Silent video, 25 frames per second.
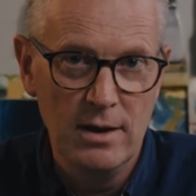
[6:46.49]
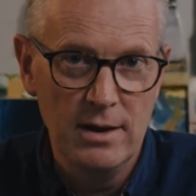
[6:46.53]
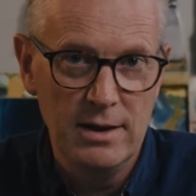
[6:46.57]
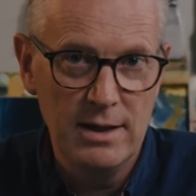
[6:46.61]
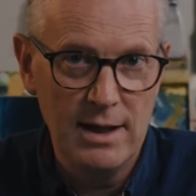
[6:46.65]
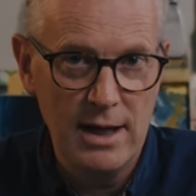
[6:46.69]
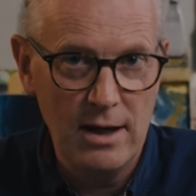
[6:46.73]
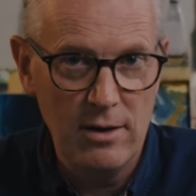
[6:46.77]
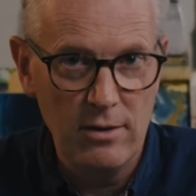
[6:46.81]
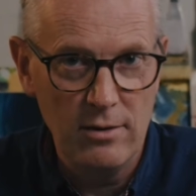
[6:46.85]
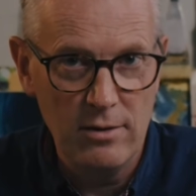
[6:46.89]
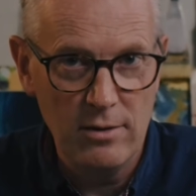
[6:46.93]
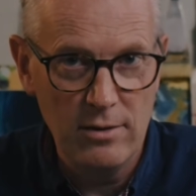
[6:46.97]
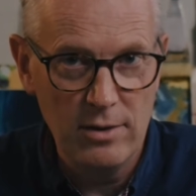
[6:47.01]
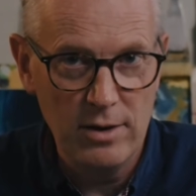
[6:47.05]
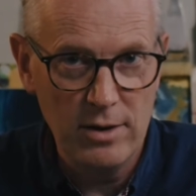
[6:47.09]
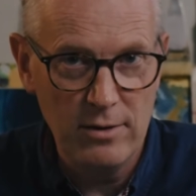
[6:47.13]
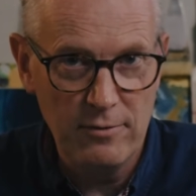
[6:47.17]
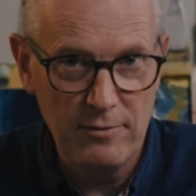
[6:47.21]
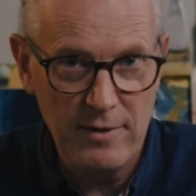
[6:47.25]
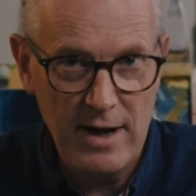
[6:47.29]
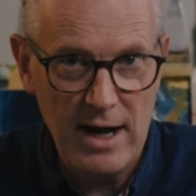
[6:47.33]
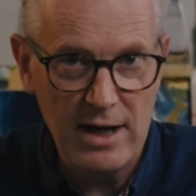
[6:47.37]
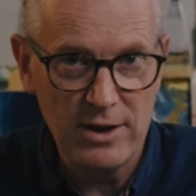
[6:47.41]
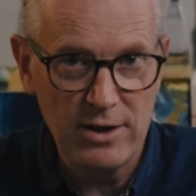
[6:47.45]
Now, the
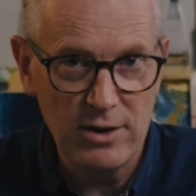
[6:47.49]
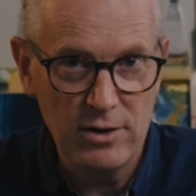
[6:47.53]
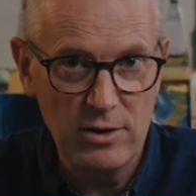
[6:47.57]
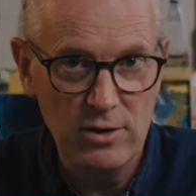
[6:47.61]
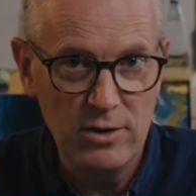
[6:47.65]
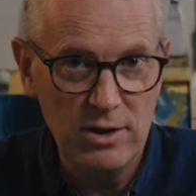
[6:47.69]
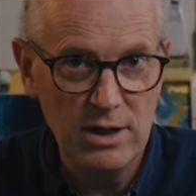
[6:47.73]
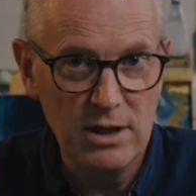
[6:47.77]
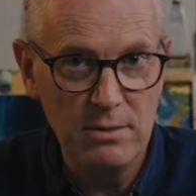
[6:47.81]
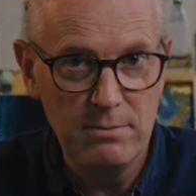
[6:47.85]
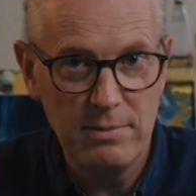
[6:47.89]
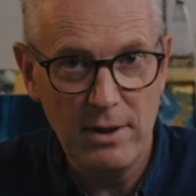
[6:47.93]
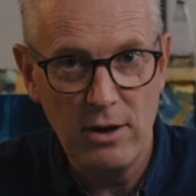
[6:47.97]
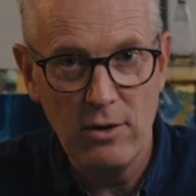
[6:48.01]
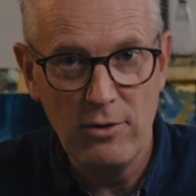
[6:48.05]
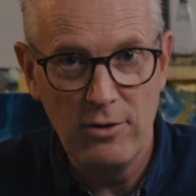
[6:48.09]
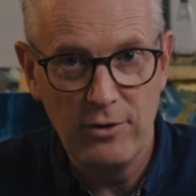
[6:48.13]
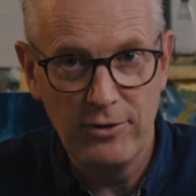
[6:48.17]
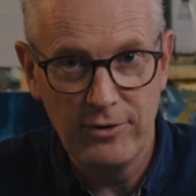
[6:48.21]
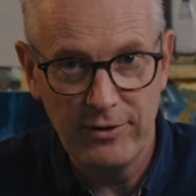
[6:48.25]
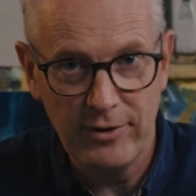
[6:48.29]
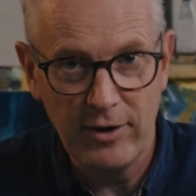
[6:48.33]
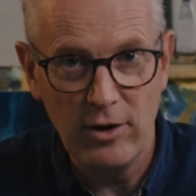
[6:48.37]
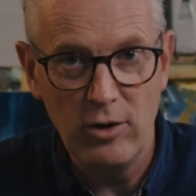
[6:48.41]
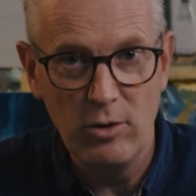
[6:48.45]
fact that you need both
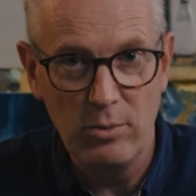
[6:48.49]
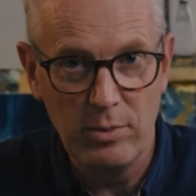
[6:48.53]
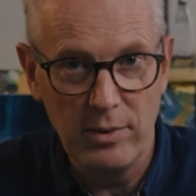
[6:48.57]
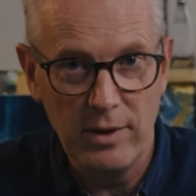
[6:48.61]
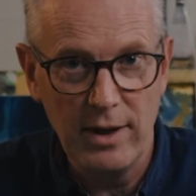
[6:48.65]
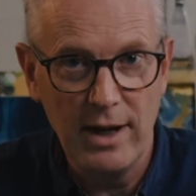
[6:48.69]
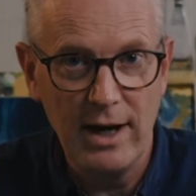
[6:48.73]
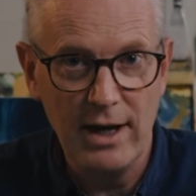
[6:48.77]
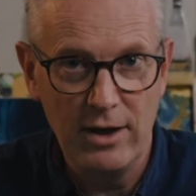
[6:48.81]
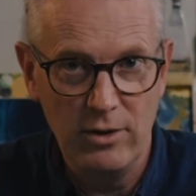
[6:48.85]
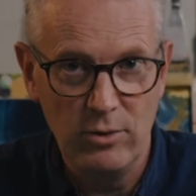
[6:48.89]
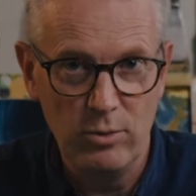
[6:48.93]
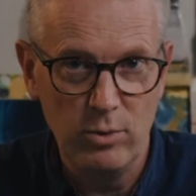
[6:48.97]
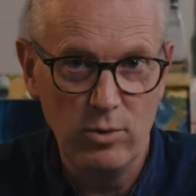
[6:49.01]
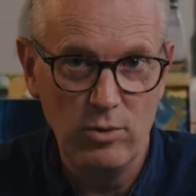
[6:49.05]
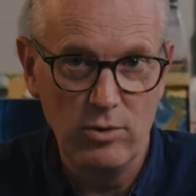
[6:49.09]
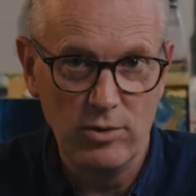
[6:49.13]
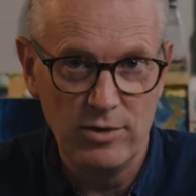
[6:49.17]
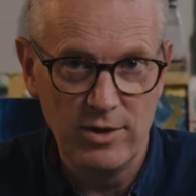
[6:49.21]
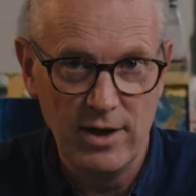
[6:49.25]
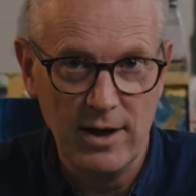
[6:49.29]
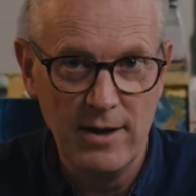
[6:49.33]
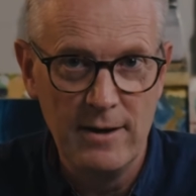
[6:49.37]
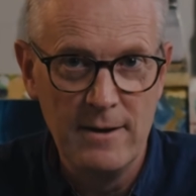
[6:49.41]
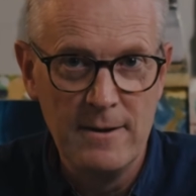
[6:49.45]
soap and
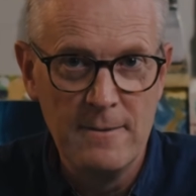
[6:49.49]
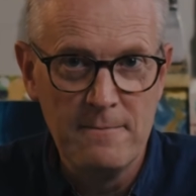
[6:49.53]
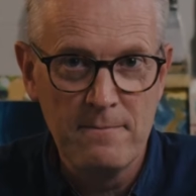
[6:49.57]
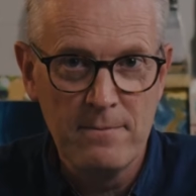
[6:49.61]
water